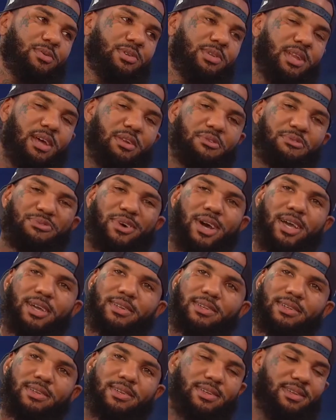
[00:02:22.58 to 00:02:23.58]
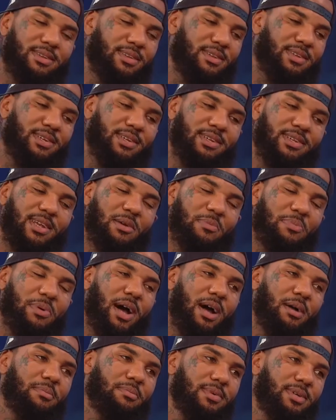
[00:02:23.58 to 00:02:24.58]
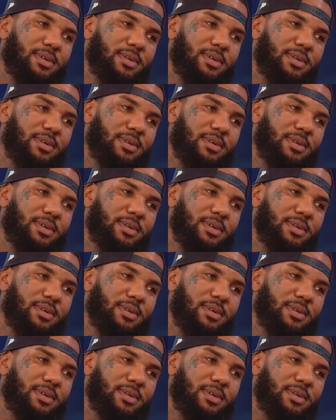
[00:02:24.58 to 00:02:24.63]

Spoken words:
it's not a fight, it's just hip-hop.